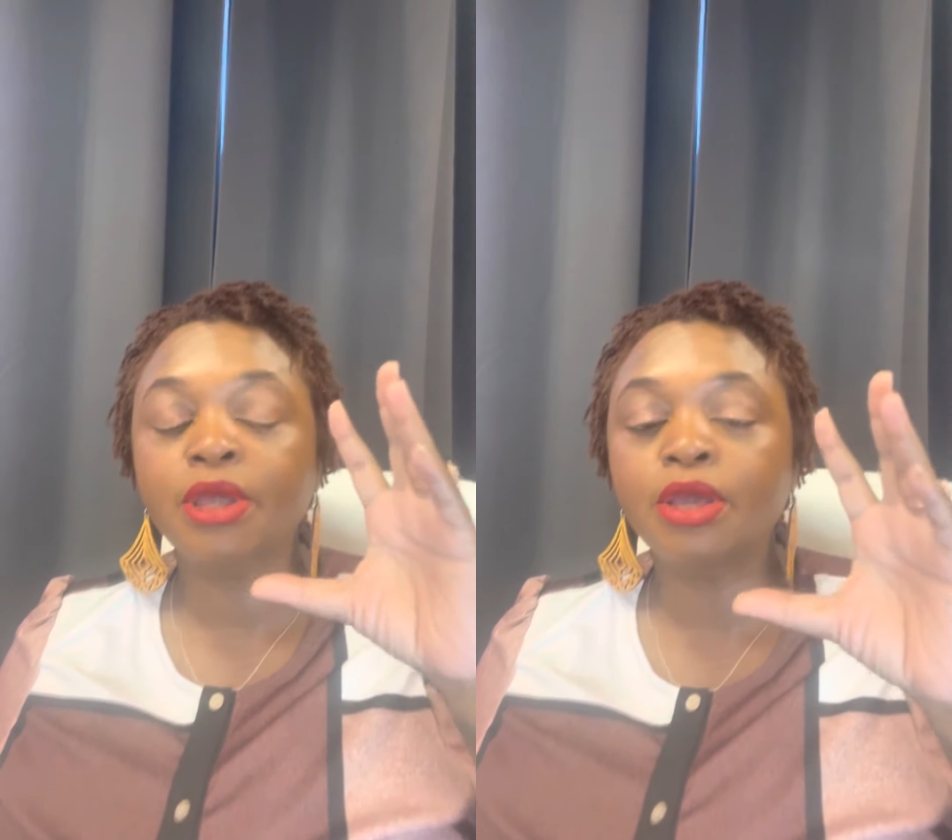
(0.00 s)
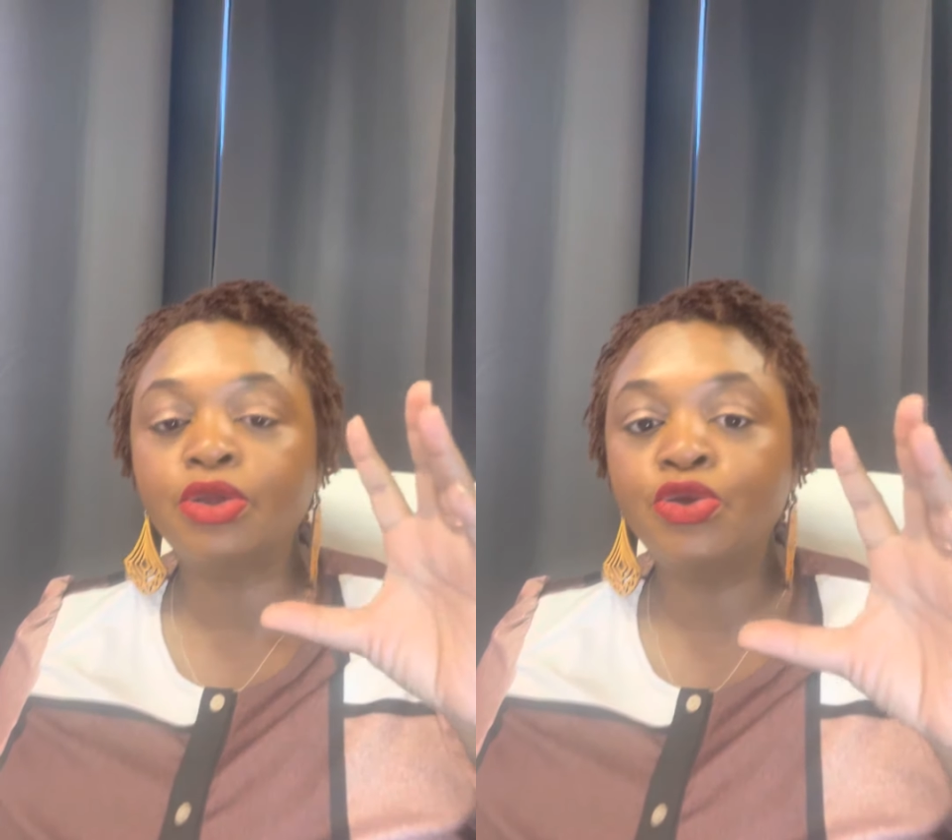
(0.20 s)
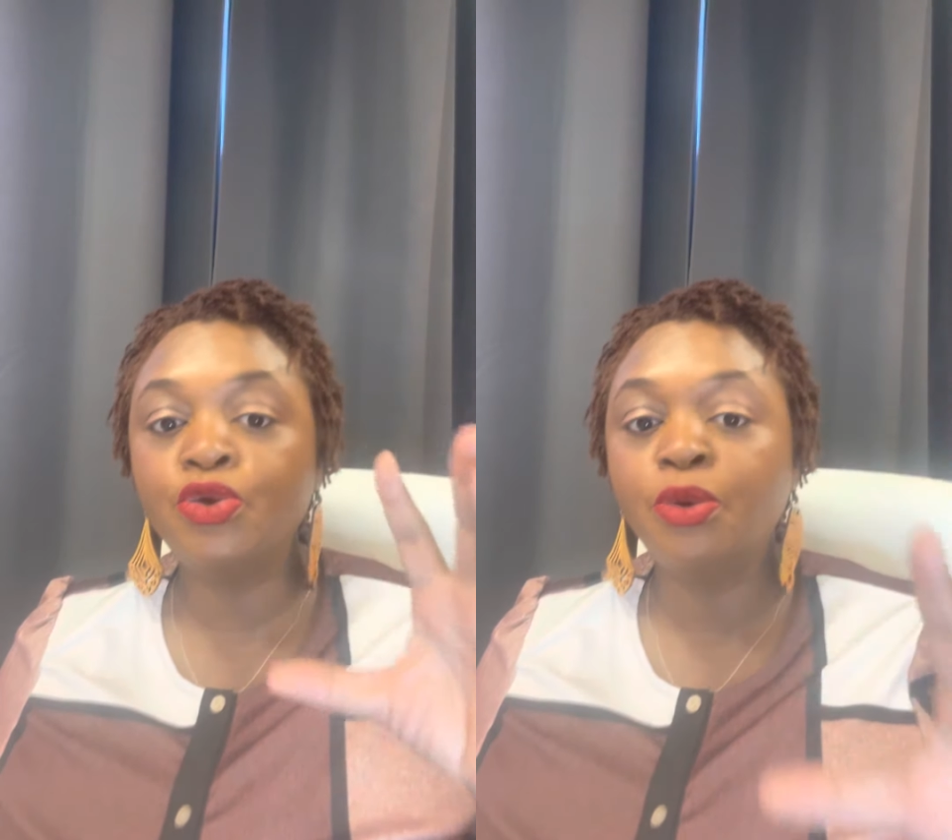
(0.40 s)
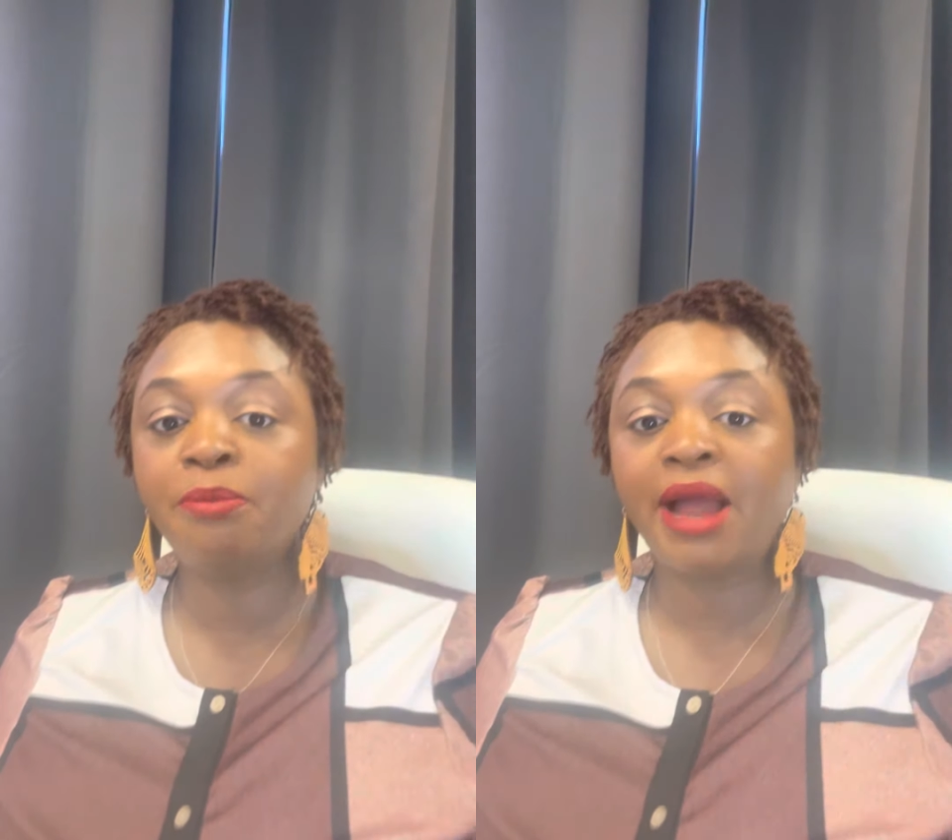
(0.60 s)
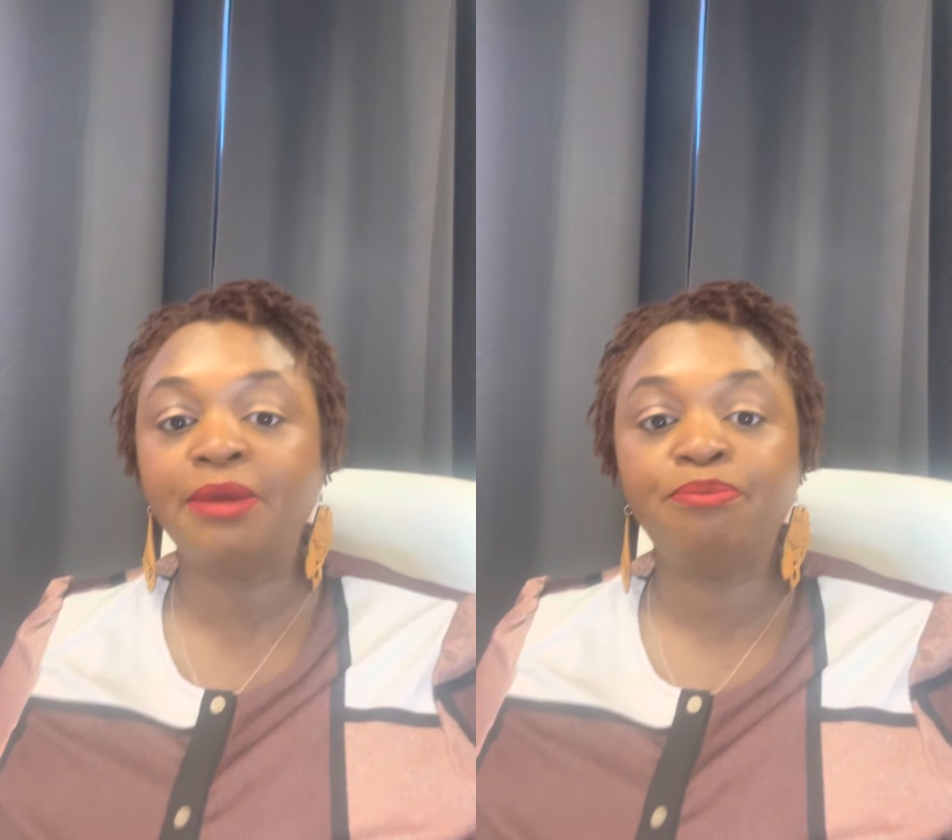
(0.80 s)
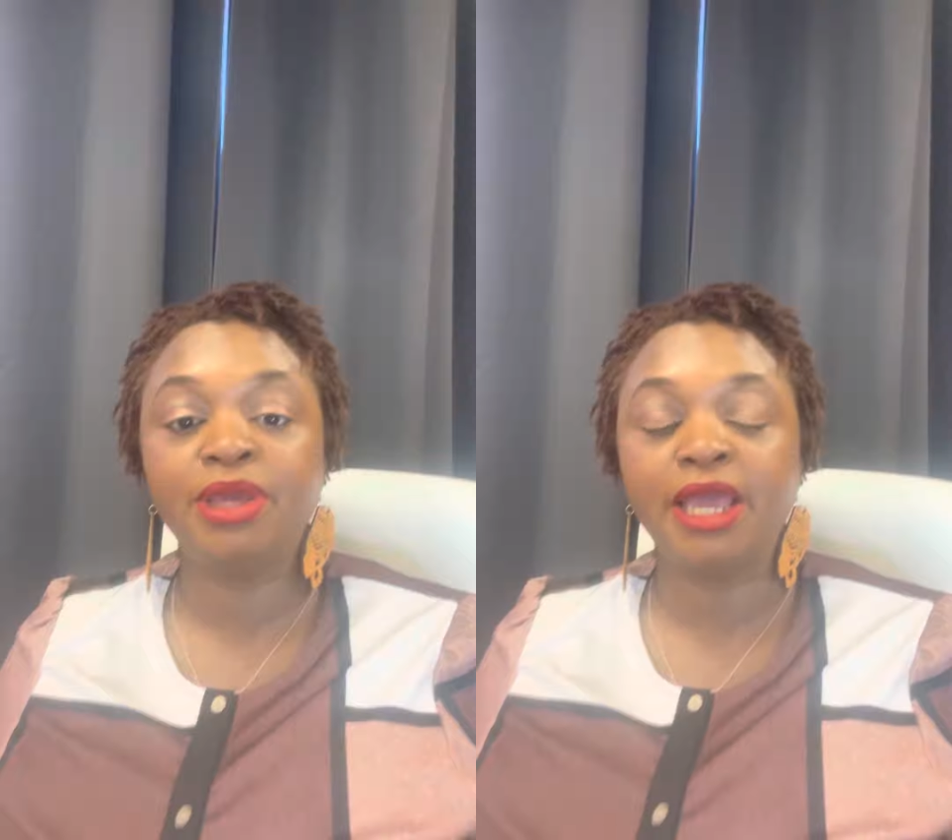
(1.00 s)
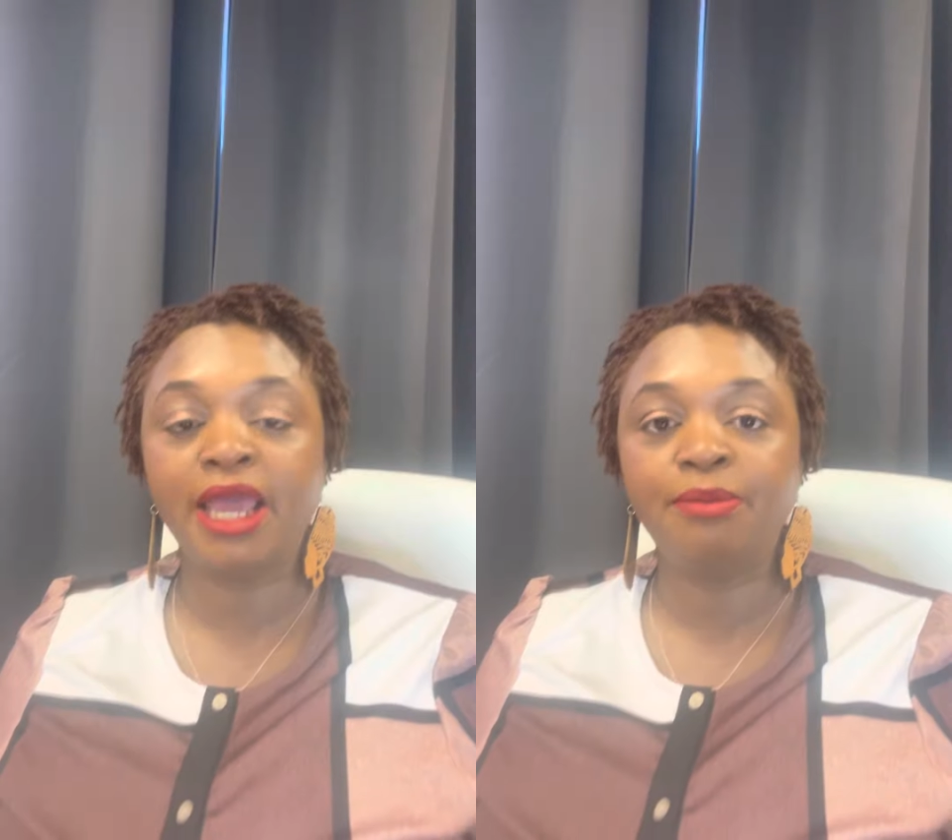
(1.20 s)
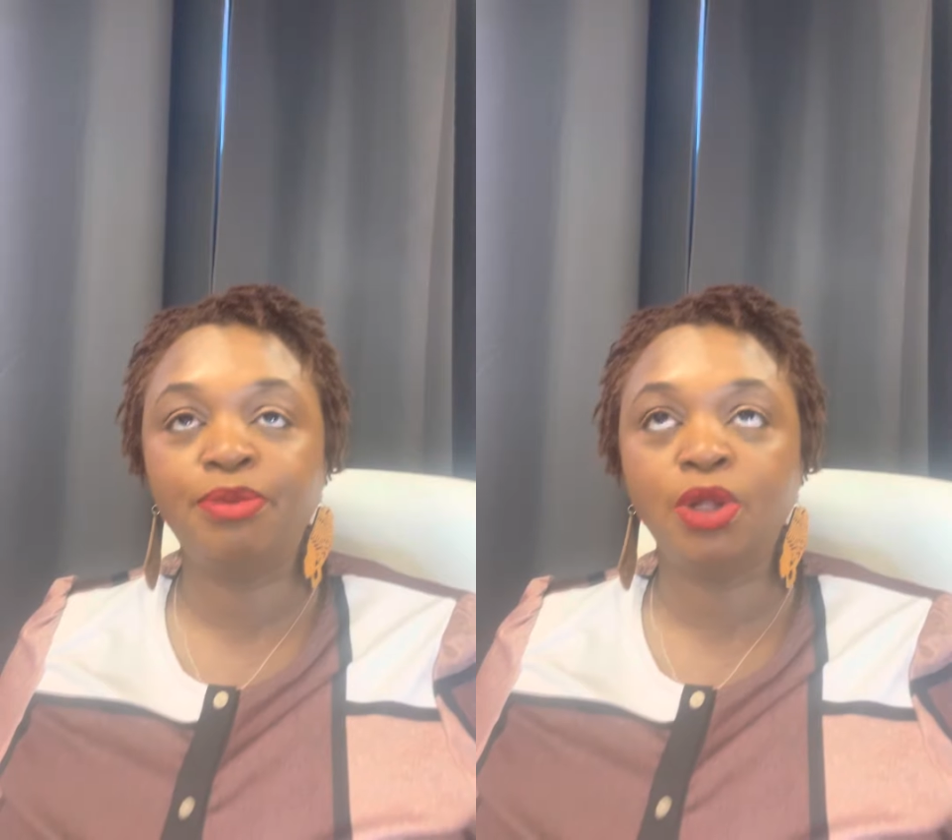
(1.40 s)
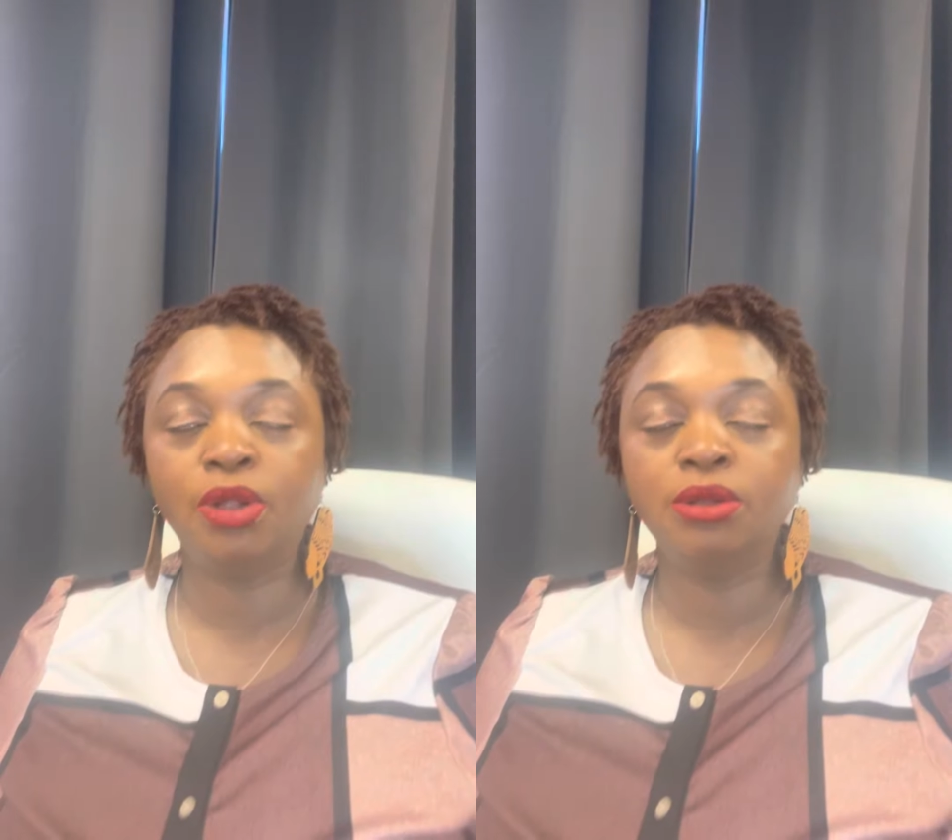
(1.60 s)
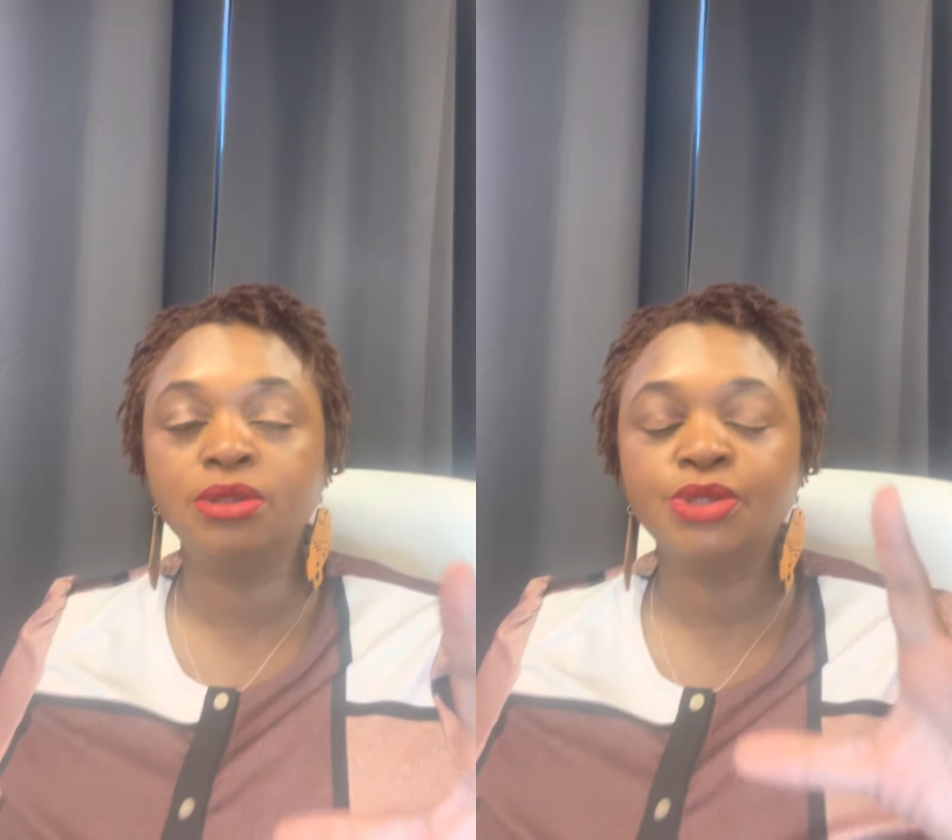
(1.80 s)
you might be
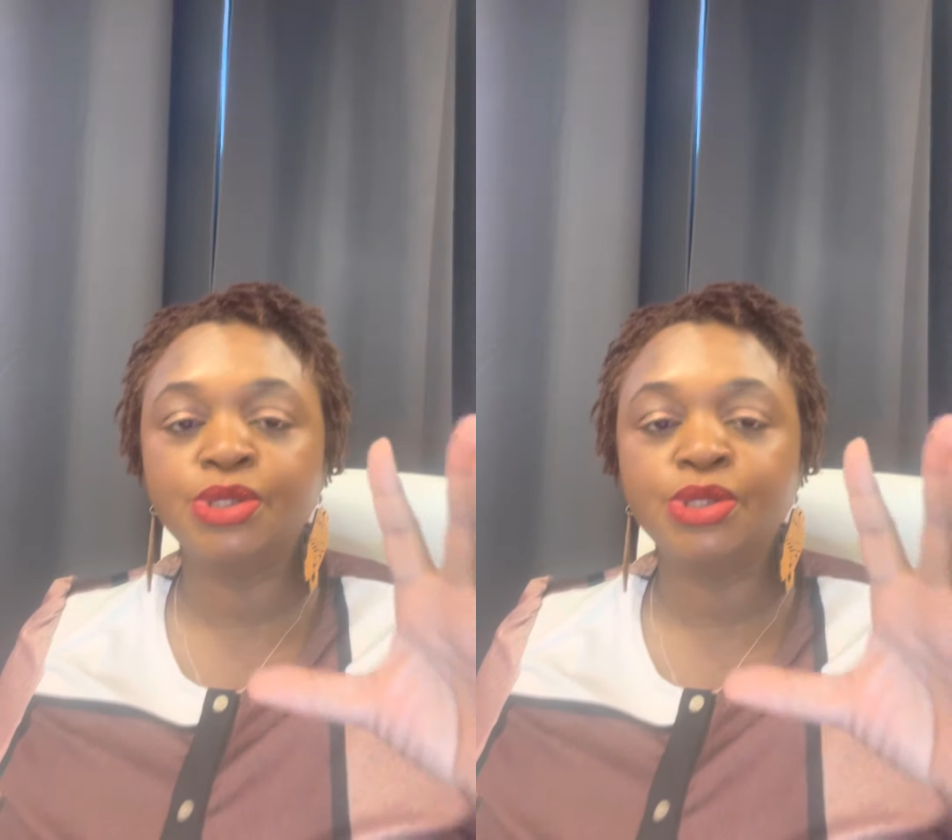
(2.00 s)
able